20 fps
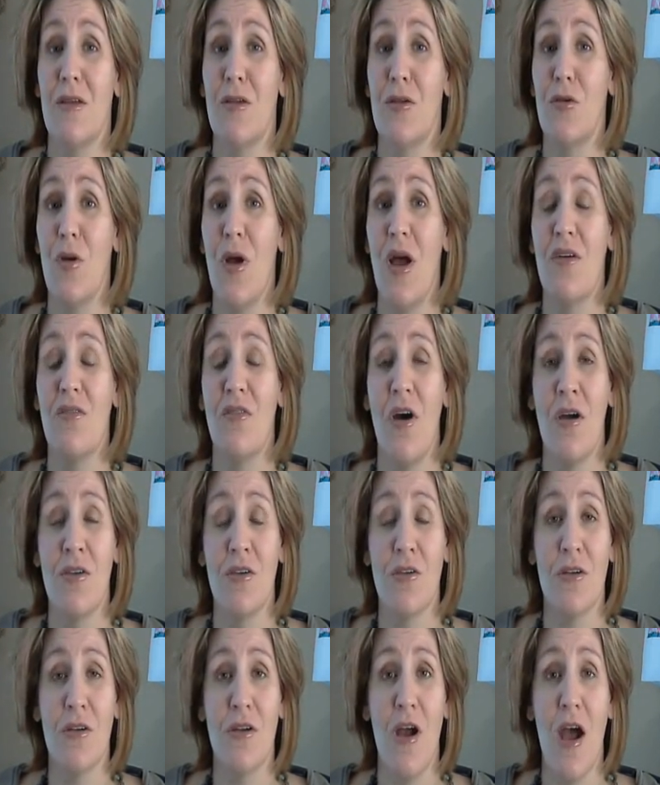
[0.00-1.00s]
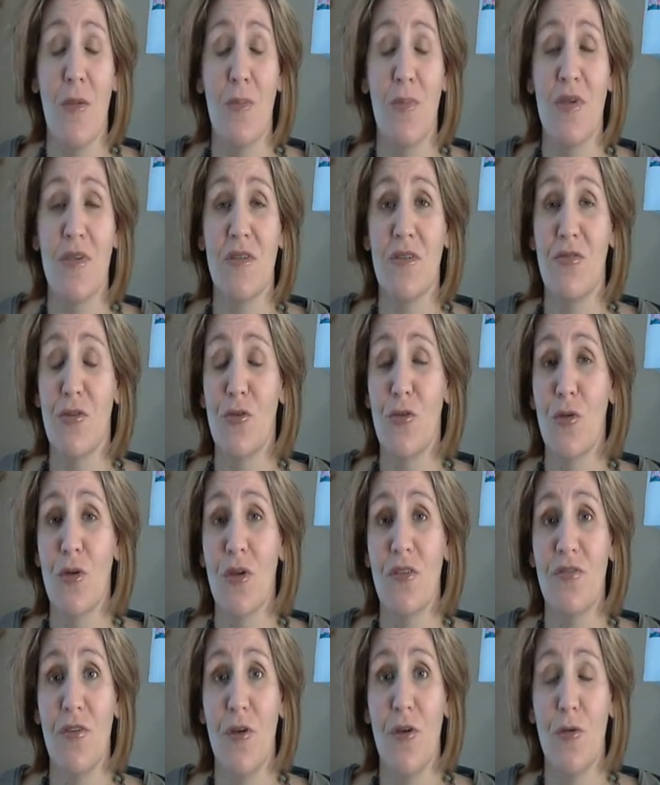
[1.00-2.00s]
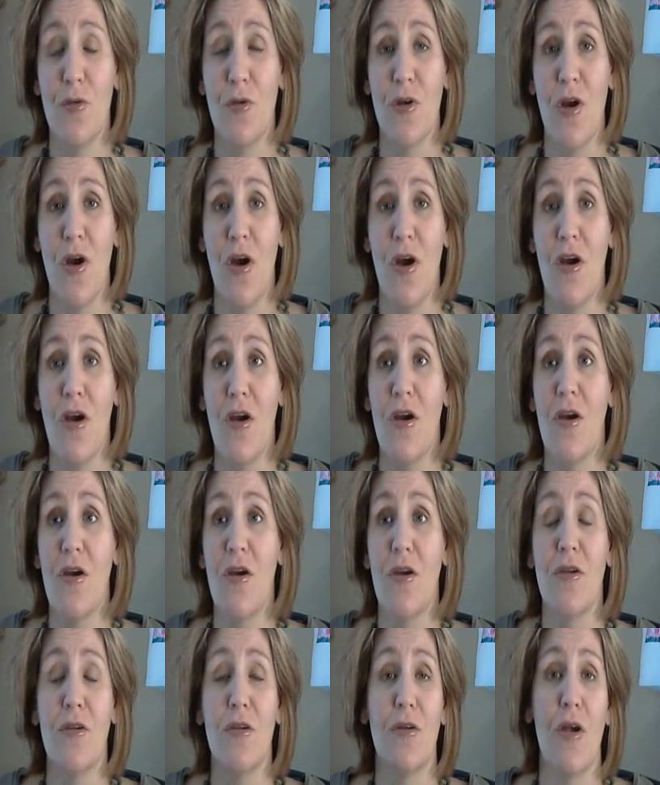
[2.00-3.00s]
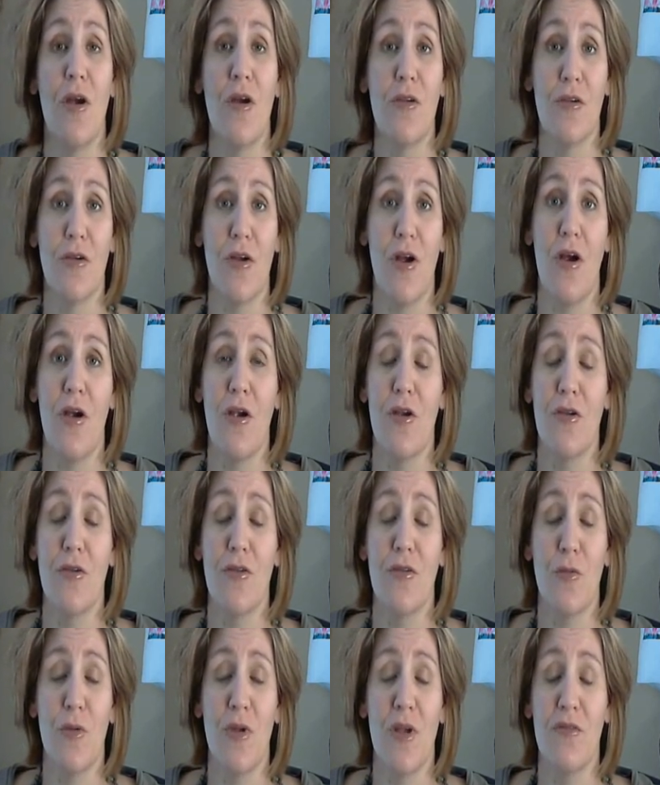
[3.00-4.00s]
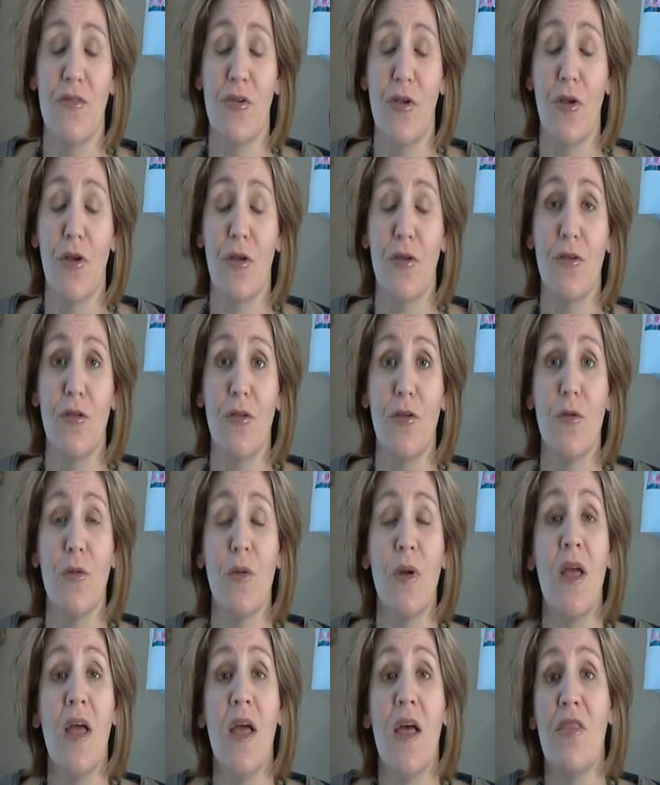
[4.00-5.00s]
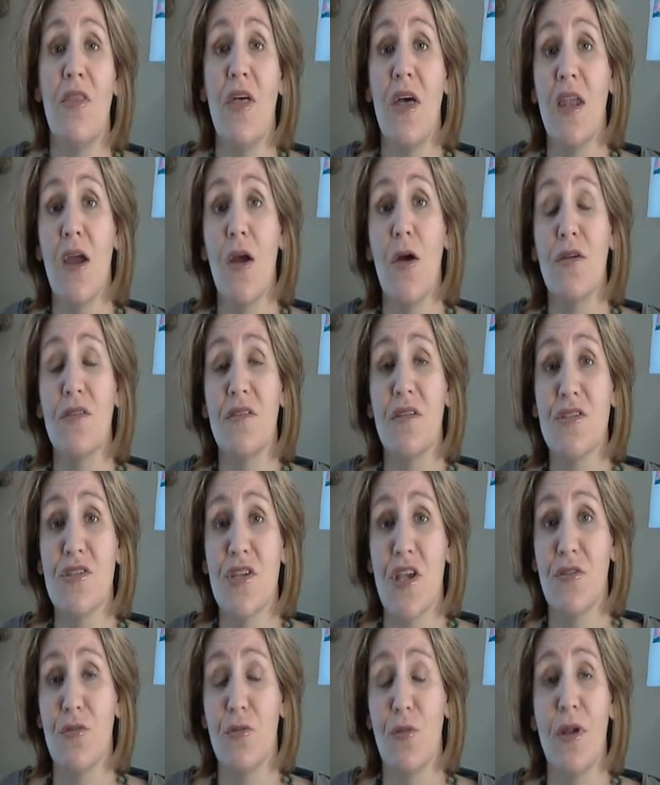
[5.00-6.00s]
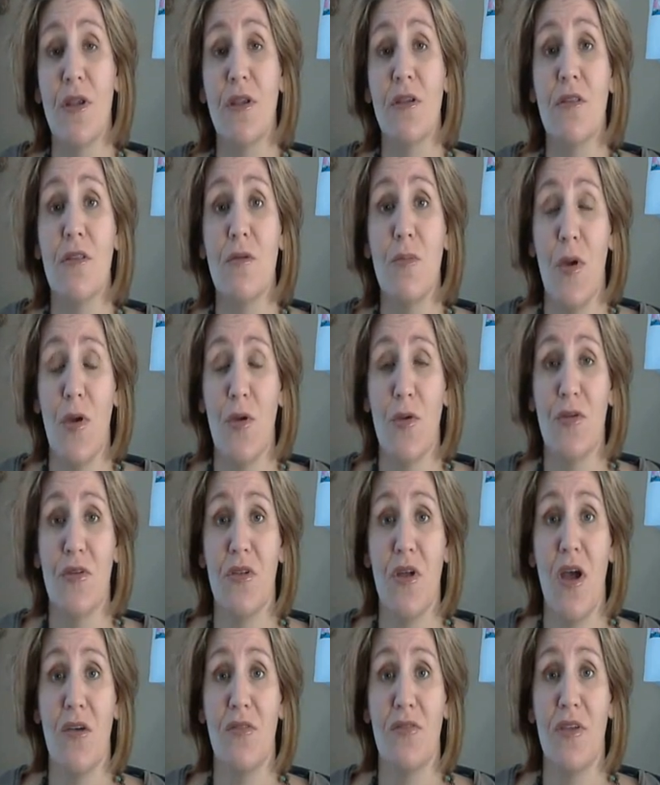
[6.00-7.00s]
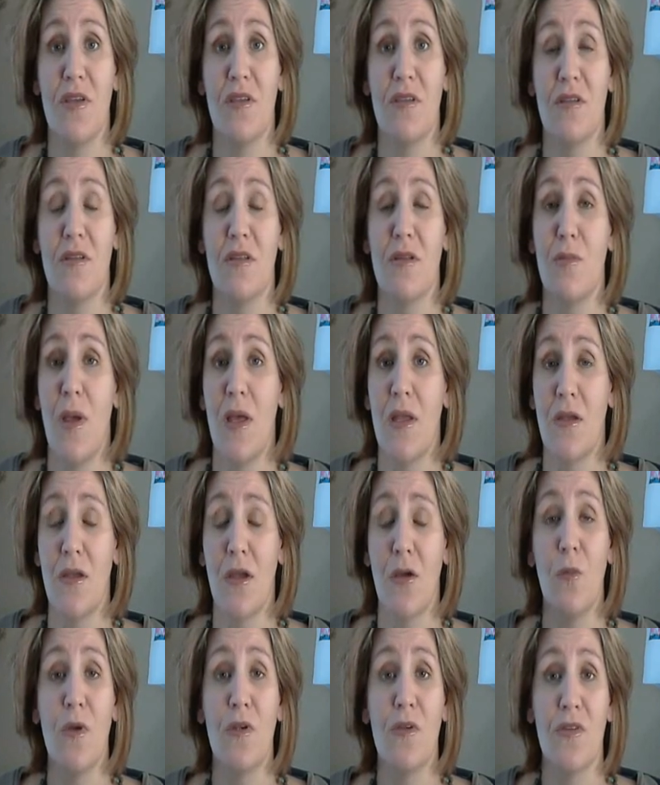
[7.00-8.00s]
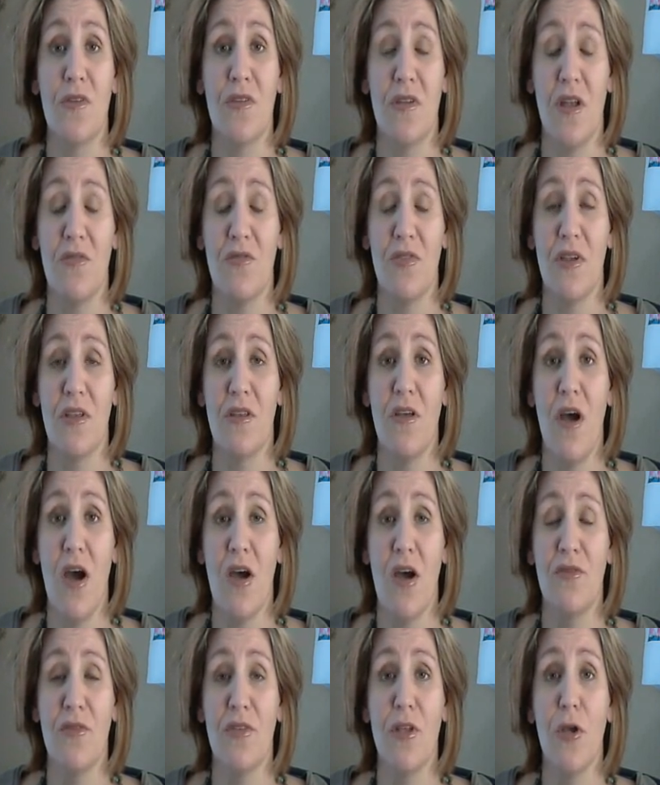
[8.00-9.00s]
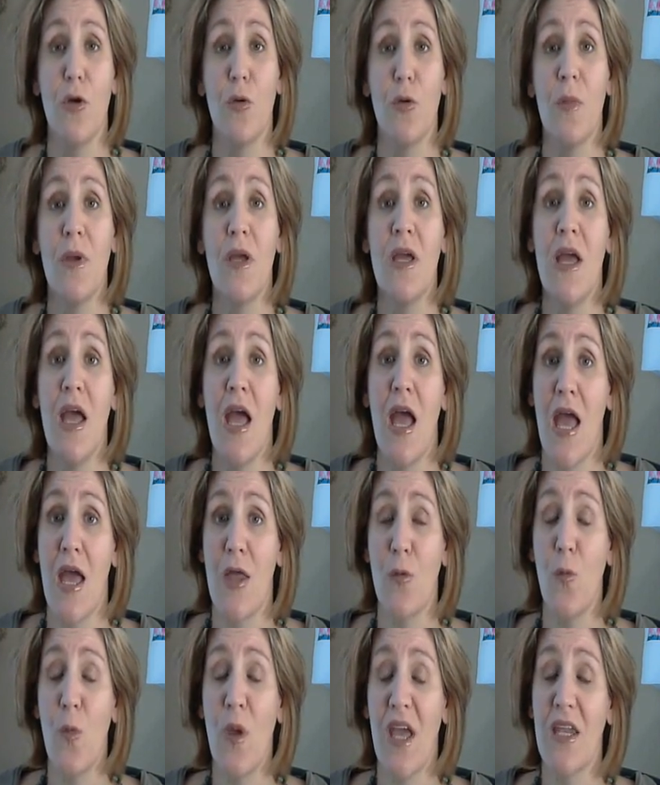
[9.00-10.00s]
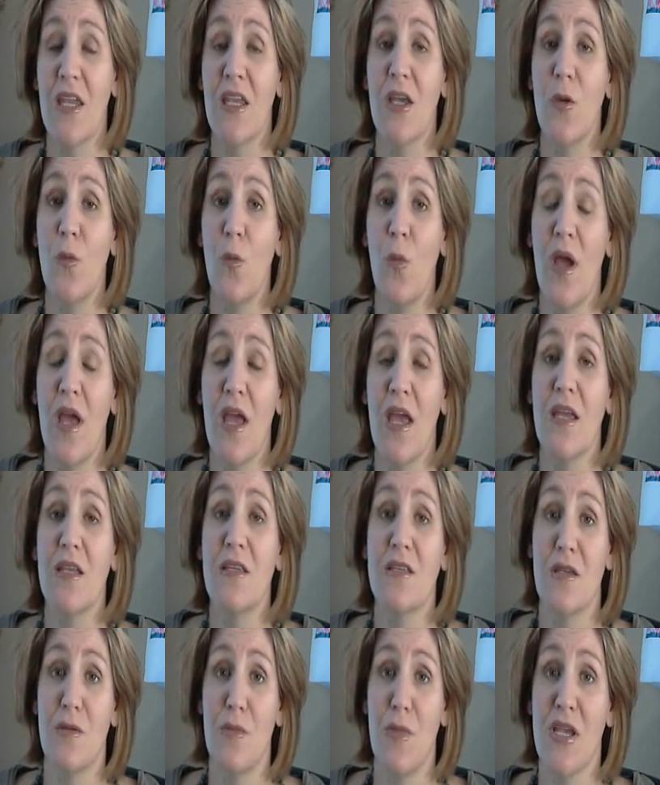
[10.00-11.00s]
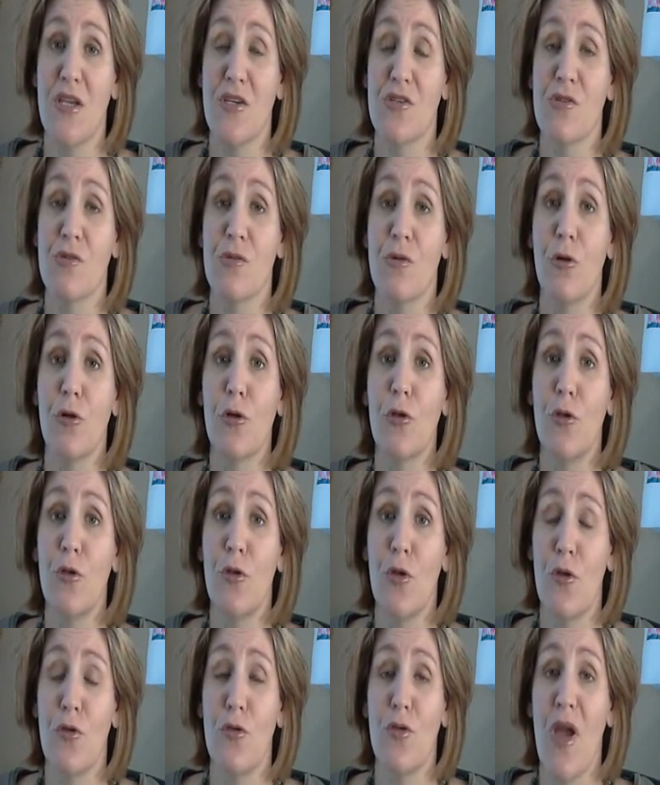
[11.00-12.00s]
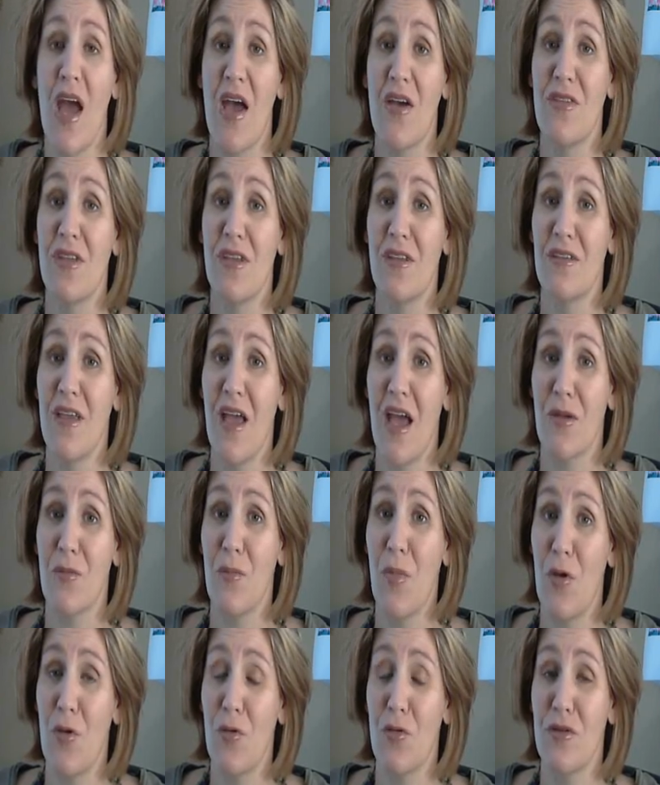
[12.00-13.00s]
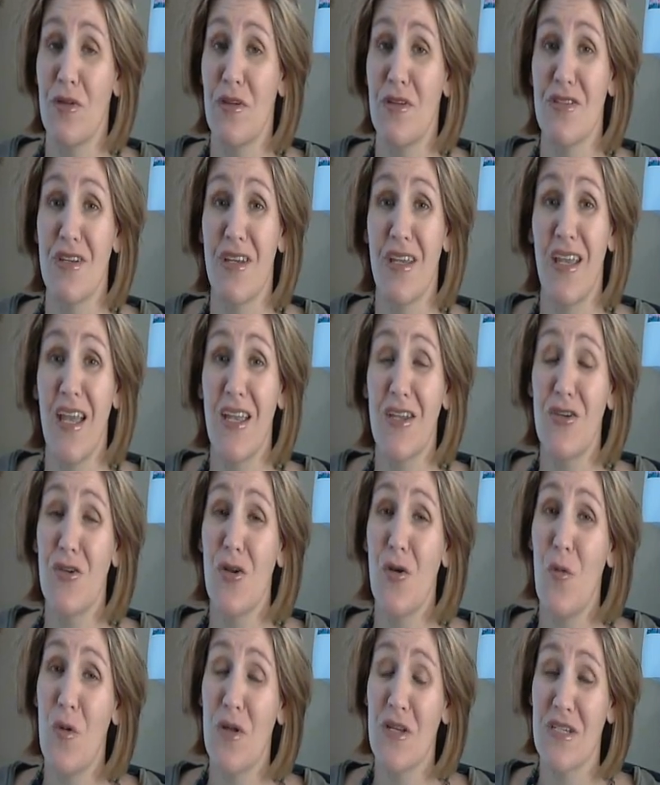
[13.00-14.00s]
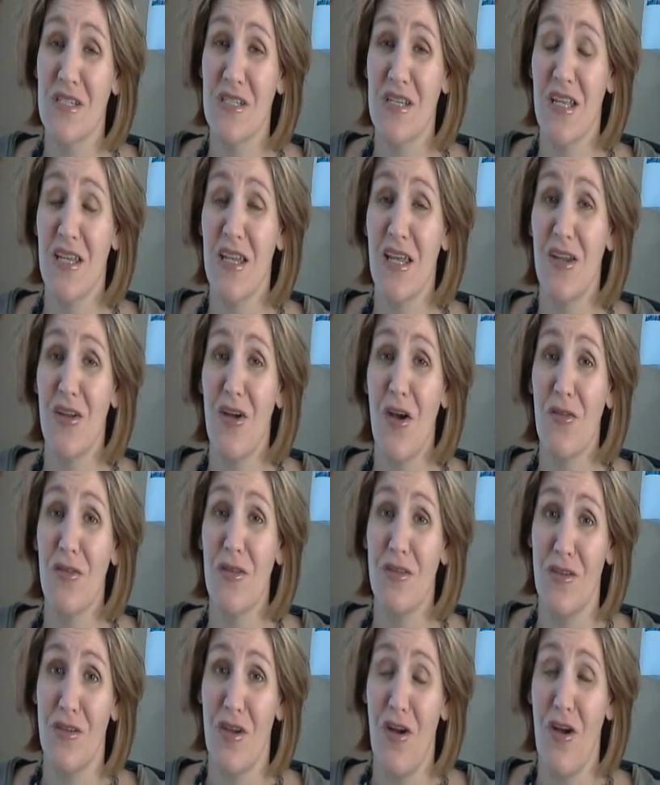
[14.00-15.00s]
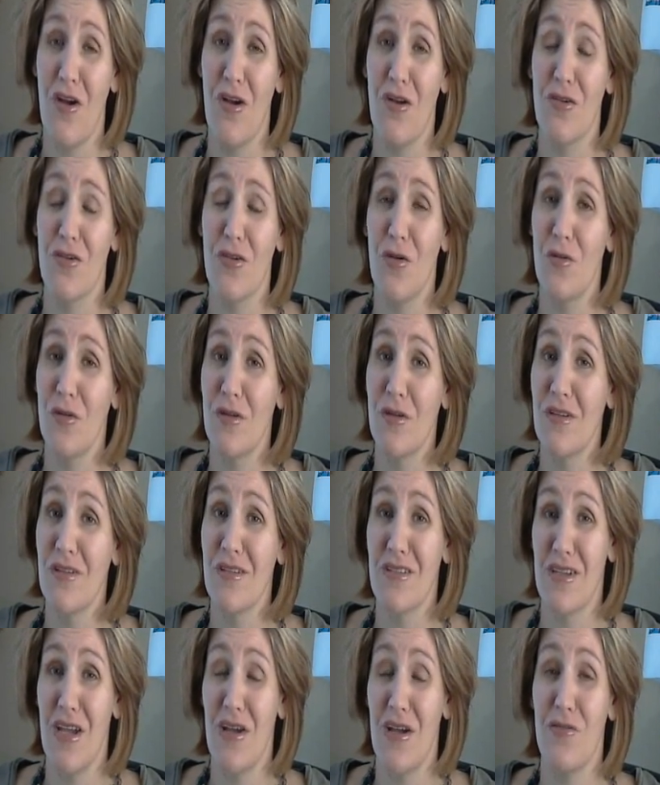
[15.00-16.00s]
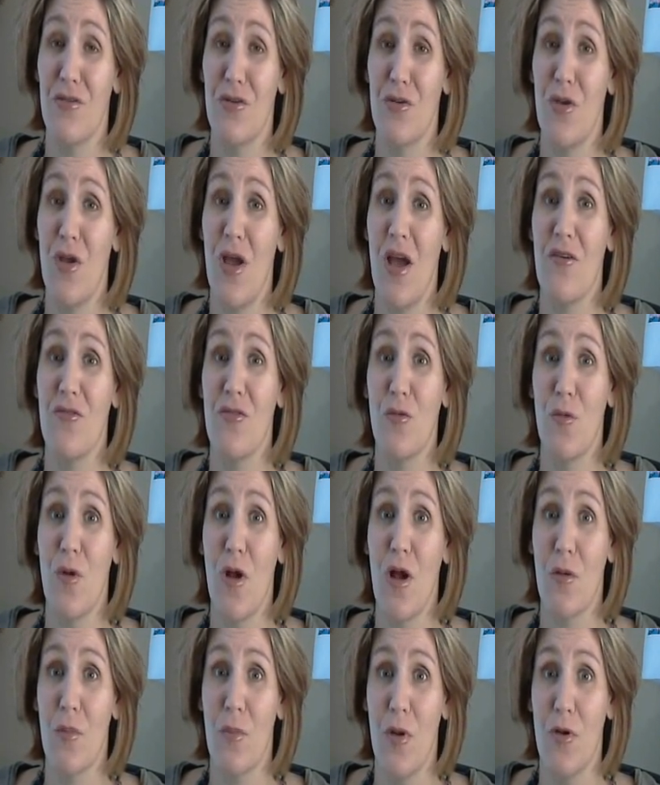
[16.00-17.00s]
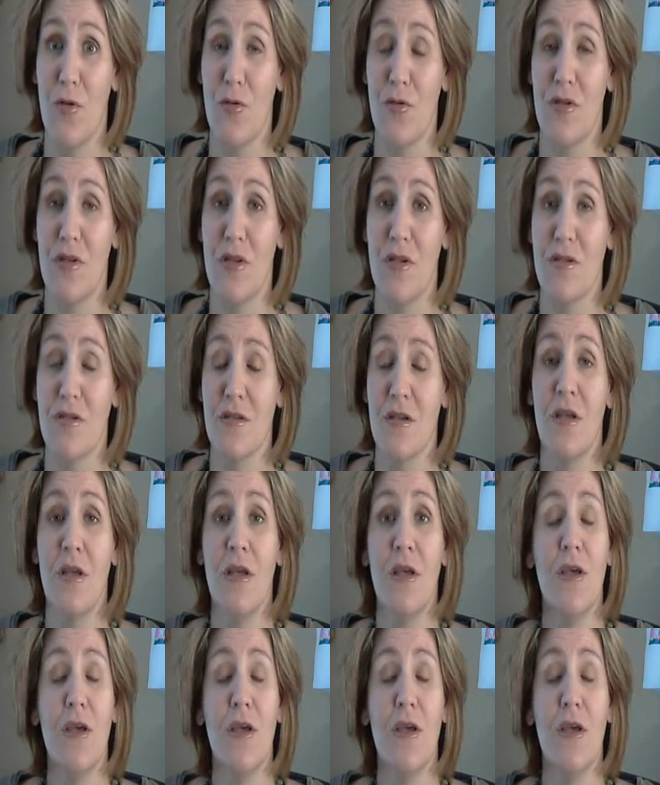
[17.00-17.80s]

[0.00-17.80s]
You'll have all your copies if you're doing a photo card or all your cards, whatever you're going to do. Then I always suggest running to the post office, depending on what you're stuffing in the envelope, and getting it weighed to make sure you know you have the exact postage. Again, you don't want to send out all these cards only to discover you have the wrong postage.